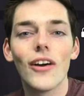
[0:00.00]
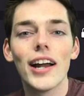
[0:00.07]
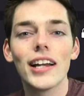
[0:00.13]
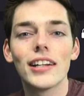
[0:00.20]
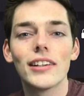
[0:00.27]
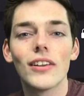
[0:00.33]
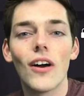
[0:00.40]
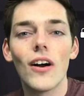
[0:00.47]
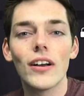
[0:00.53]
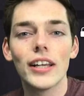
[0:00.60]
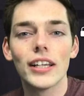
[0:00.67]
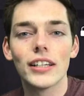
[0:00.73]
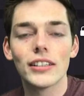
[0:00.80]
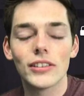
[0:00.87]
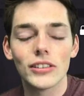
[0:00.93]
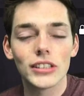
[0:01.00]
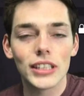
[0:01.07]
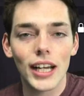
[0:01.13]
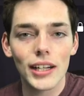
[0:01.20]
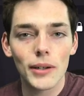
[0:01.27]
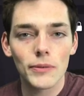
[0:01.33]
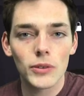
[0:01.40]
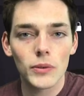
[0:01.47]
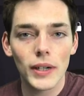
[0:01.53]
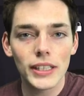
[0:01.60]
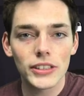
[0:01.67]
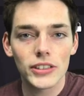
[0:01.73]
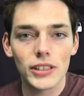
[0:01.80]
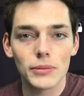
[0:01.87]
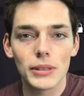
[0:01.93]
ahead and log in or sign up for
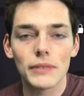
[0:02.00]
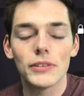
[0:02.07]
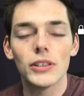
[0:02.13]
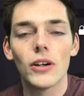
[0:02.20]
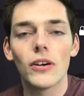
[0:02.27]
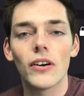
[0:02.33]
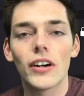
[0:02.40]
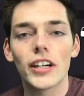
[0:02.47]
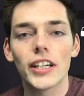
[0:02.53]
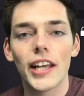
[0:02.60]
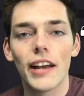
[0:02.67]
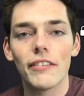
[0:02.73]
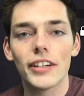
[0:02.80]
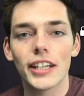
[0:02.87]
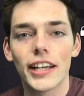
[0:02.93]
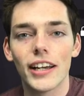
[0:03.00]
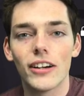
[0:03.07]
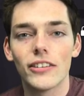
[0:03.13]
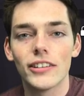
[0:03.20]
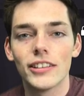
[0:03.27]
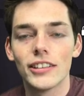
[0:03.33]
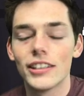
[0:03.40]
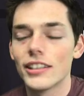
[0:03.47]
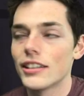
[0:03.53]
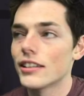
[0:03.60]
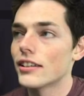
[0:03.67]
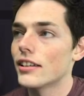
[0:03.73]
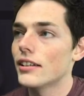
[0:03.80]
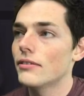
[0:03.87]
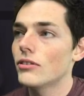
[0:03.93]
Wayscript if you don't already have an account.
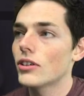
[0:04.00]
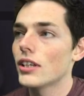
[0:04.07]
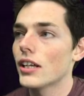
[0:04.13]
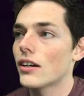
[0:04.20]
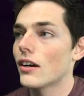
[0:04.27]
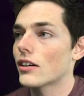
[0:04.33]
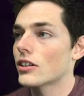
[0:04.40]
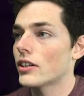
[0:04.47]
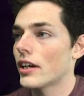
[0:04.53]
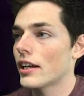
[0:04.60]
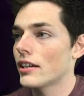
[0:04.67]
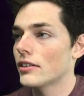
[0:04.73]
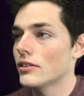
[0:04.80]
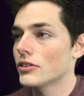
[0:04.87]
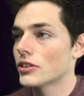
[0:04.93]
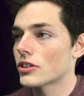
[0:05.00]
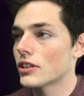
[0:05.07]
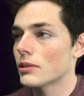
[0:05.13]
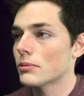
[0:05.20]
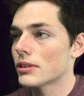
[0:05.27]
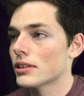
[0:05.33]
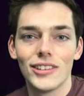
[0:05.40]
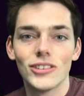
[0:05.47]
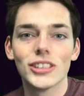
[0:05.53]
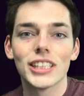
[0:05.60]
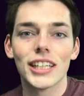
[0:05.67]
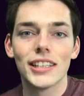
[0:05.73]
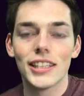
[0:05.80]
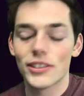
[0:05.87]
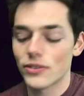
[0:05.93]
Then we'll click on create a new script. We'll
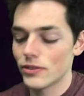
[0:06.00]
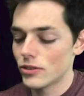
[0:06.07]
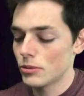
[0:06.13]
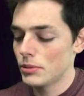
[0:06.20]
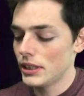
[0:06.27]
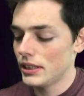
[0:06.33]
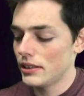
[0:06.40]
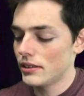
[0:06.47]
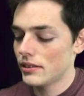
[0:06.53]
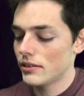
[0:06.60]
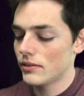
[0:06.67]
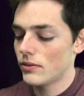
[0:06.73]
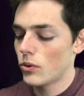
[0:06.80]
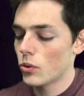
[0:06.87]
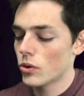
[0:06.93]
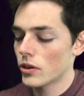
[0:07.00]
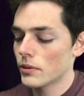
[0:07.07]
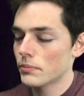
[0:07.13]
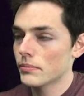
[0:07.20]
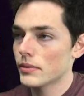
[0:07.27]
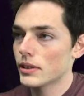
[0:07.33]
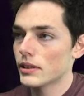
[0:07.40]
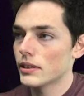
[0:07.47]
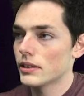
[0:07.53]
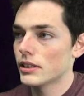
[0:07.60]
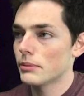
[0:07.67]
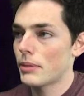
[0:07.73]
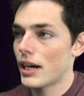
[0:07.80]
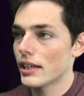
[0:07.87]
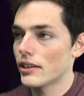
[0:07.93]
say this one will be form
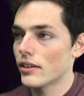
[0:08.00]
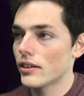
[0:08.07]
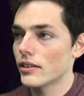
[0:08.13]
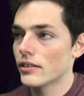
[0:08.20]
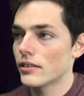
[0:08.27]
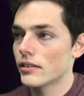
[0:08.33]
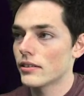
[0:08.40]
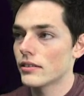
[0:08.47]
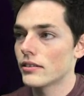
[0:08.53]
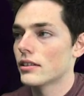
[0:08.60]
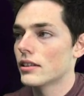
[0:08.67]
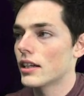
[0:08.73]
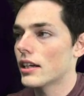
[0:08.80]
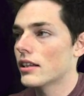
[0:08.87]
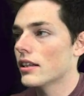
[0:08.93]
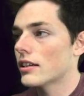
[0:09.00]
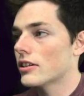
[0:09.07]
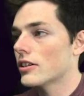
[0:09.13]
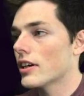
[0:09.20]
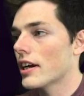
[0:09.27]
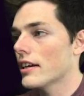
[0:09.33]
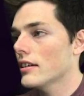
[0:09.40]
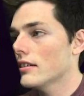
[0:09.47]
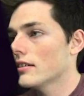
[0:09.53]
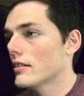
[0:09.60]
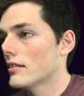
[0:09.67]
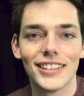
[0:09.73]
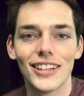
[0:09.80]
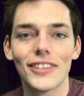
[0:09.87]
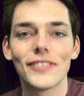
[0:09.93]
to Python and click create.
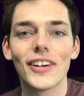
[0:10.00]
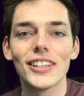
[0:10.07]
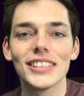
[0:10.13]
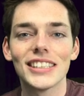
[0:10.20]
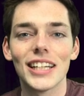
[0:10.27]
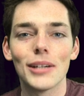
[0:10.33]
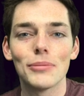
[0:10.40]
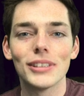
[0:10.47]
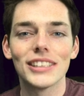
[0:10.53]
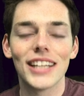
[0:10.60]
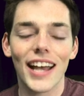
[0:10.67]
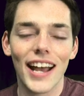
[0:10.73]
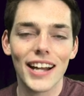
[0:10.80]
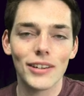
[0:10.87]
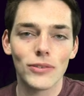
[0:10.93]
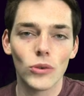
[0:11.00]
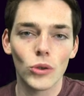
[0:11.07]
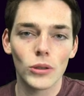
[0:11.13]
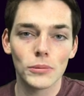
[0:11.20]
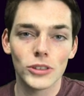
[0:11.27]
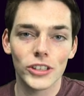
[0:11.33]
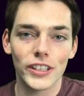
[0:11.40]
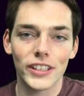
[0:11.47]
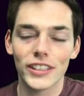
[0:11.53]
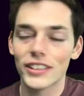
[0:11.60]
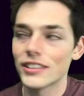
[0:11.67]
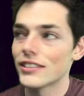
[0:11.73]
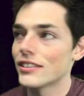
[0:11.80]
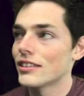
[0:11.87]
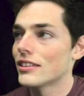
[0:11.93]
Our first step is to add a form trigger.
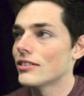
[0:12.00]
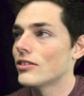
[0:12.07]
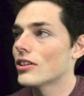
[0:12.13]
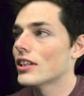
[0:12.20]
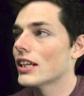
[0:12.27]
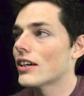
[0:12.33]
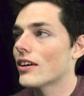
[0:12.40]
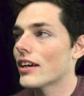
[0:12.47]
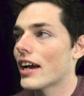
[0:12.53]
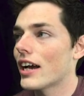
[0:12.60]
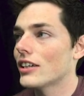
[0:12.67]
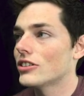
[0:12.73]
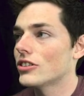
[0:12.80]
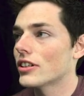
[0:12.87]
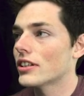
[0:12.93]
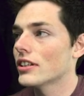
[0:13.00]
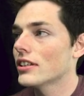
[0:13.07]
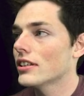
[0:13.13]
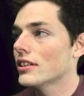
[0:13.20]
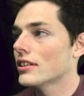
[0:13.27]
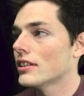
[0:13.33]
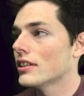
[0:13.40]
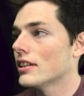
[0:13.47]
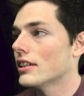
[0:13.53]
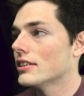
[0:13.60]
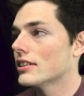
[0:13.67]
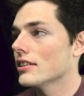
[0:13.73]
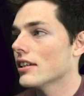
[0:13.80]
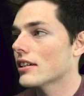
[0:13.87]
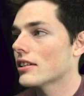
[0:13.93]
We'll click on add trigger and
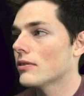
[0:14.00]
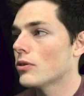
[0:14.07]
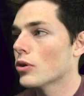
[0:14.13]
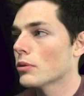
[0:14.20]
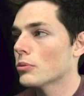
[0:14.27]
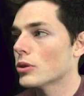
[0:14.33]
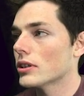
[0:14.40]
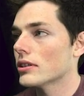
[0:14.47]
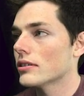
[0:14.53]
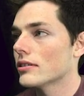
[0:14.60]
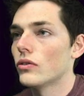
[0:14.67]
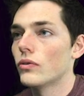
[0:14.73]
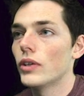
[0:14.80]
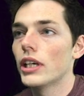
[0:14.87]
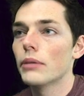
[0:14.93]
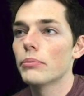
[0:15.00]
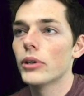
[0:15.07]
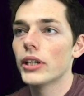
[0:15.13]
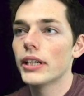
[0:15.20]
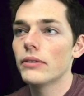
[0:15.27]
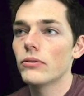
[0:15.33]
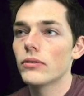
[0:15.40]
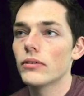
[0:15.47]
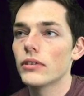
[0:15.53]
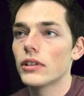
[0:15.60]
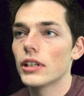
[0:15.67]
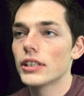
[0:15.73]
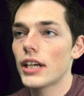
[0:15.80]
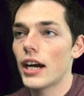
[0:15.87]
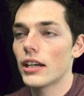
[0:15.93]
select the form one. We can put in
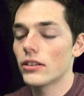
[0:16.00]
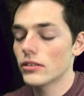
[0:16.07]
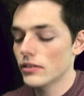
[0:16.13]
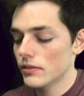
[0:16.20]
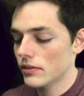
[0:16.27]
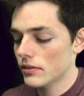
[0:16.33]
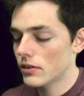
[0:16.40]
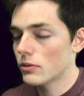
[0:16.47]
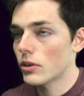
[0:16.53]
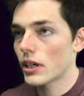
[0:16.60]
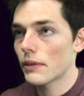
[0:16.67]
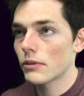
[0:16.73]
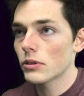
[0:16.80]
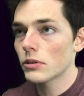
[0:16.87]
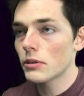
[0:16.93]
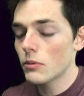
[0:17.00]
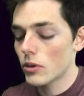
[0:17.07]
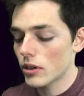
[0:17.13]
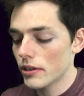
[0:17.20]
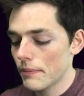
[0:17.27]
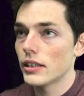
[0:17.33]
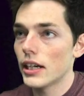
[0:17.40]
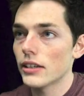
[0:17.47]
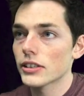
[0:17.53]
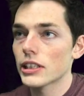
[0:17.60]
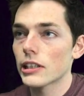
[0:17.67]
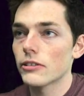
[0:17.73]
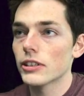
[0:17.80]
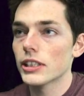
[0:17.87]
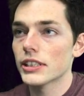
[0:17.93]
a title for whatever we want. I'll
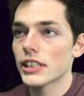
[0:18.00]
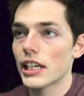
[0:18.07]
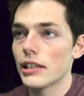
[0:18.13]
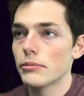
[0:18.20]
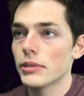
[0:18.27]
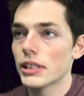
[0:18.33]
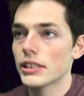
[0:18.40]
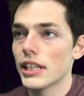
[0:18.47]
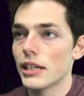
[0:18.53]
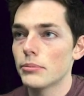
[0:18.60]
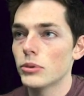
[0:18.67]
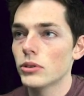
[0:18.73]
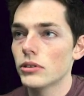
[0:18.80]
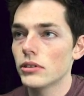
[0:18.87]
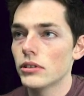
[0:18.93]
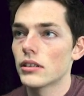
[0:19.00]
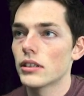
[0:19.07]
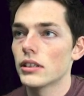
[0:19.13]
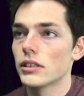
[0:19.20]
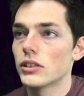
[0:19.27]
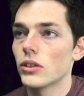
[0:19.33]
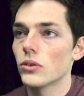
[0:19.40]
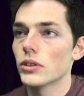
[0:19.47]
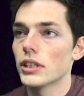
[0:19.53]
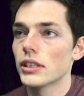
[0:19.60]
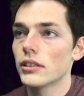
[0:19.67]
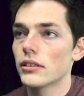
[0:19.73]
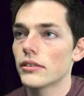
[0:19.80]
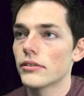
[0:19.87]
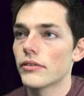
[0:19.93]
stick with the same example,
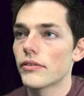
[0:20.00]
consulting,